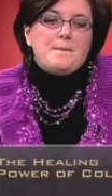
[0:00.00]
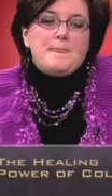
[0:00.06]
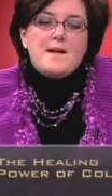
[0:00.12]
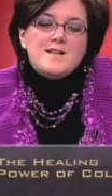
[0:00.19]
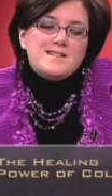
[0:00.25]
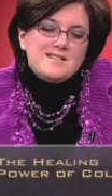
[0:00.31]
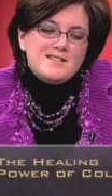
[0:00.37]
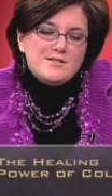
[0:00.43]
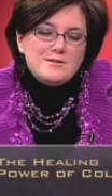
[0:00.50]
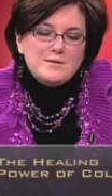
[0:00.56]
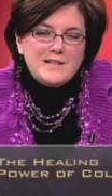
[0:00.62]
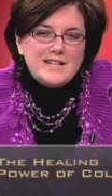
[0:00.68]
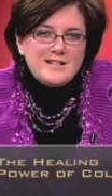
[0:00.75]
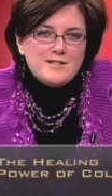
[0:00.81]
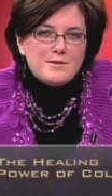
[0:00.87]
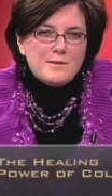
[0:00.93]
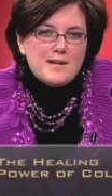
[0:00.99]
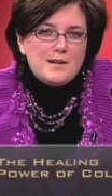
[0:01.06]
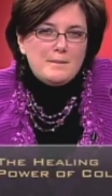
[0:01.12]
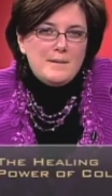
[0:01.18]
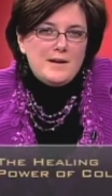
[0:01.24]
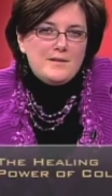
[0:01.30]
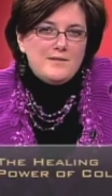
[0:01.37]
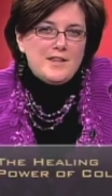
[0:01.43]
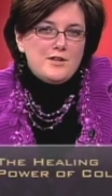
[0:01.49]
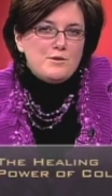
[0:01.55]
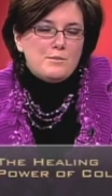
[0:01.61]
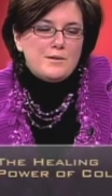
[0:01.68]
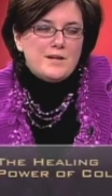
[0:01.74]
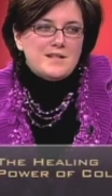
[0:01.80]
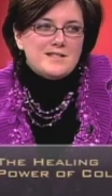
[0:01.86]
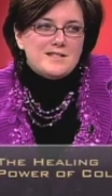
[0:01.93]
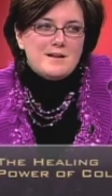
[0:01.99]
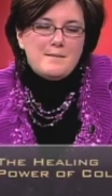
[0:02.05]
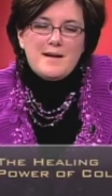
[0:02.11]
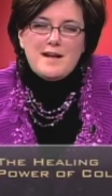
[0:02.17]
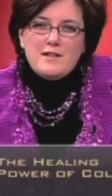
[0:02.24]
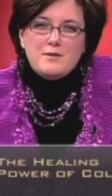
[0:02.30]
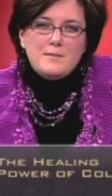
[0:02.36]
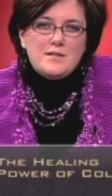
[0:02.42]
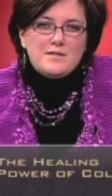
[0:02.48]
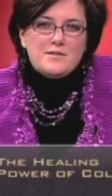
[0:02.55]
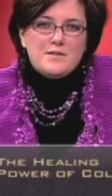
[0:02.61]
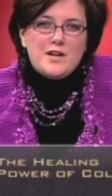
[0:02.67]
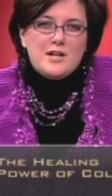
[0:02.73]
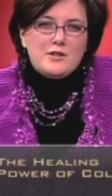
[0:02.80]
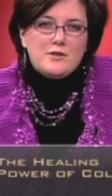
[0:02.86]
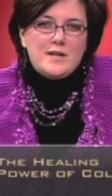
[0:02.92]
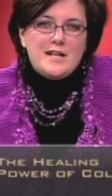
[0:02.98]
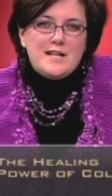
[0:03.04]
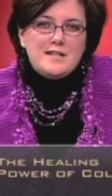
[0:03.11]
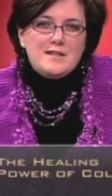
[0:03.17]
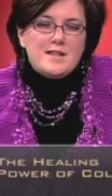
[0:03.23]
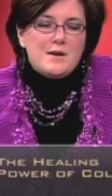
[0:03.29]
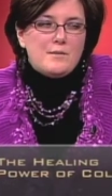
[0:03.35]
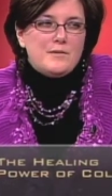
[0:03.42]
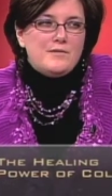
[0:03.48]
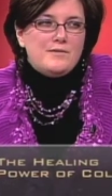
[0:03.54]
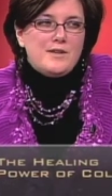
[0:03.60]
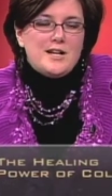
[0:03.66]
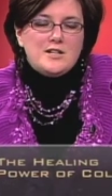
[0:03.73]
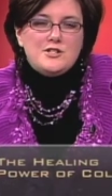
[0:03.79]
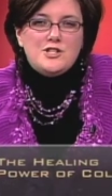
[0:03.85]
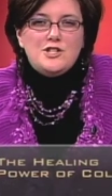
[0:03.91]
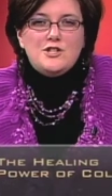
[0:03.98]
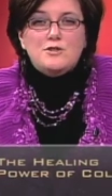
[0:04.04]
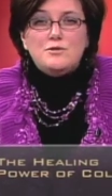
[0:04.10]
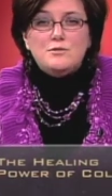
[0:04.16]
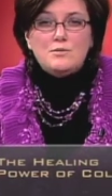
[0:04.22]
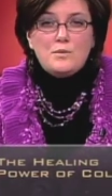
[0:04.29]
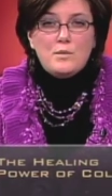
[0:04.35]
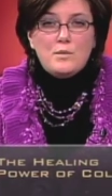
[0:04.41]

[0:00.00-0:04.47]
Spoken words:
I still like to recommend that you bring some element of color in that reflects you,